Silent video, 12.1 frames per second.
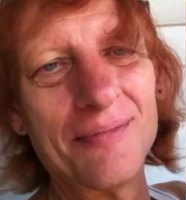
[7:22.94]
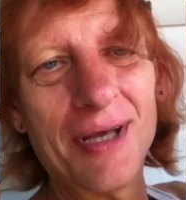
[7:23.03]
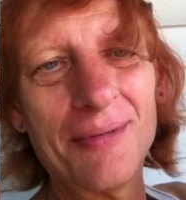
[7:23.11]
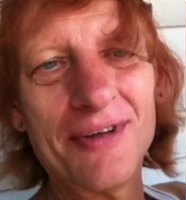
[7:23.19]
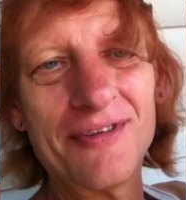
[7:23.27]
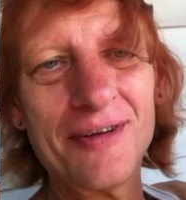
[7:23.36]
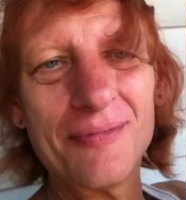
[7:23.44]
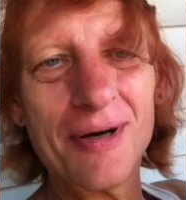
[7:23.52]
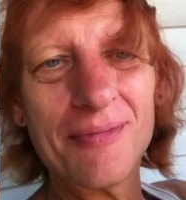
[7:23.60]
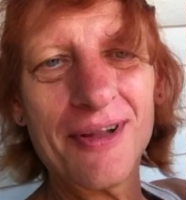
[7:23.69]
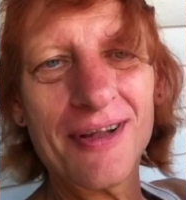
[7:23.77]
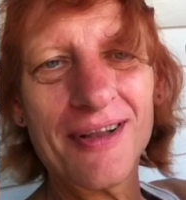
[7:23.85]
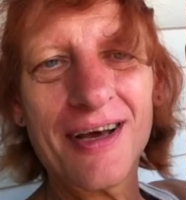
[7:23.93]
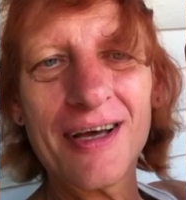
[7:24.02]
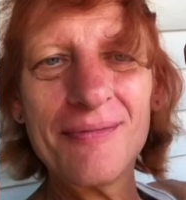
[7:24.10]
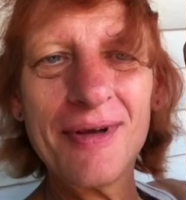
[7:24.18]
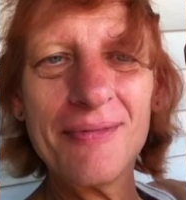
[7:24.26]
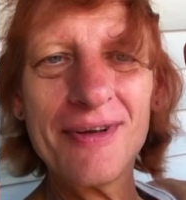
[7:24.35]
Maybe it's in my
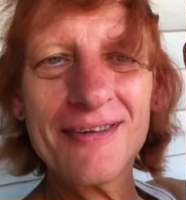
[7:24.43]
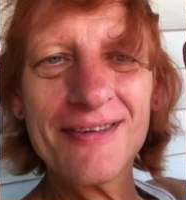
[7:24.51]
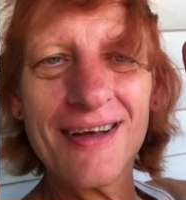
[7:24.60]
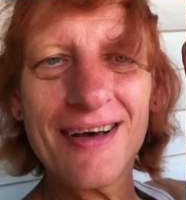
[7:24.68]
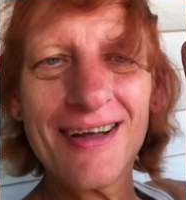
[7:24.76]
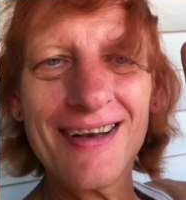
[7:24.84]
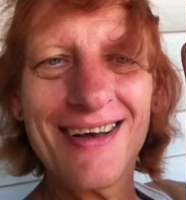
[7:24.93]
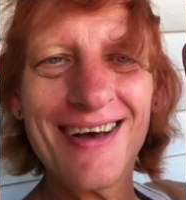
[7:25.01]
bloodline, maybe it's not.